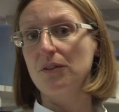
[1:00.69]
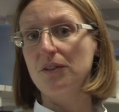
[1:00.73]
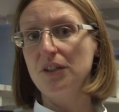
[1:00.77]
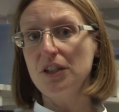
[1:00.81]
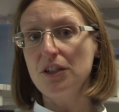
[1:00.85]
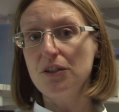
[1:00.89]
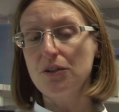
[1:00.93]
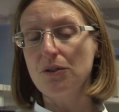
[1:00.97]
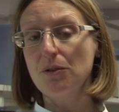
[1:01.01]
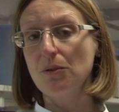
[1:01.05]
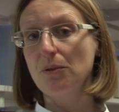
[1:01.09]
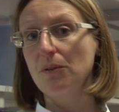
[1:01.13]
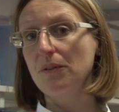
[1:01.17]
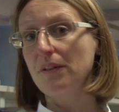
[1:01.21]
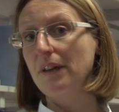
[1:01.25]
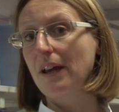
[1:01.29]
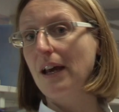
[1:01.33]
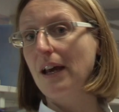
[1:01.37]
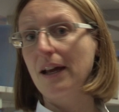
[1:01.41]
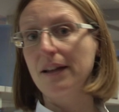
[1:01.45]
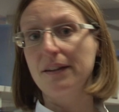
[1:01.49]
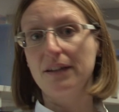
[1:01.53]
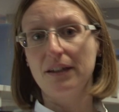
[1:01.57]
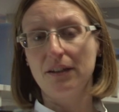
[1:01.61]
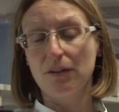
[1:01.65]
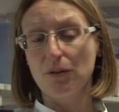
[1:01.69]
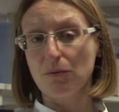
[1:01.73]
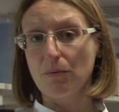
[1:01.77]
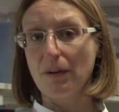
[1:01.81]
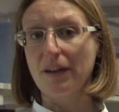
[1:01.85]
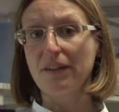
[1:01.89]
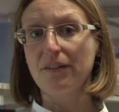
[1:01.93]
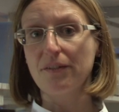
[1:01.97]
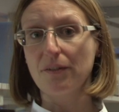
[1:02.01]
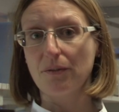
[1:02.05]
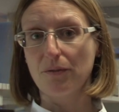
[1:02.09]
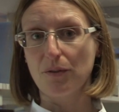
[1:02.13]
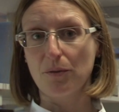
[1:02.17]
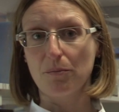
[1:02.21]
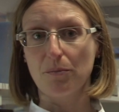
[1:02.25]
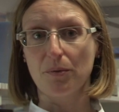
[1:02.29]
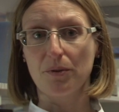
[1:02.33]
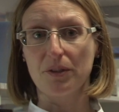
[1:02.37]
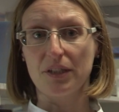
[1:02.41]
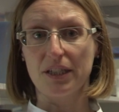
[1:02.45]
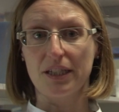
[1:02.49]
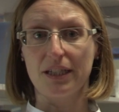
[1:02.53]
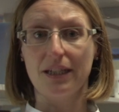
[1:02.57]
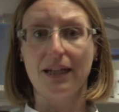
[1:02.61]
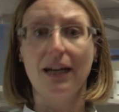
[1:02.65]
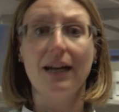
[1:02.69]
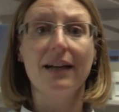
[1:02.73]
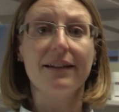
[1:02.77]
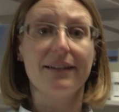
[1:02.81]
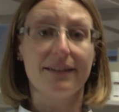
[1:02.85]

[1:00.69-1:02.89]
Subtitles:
tissues and in the rest of the body.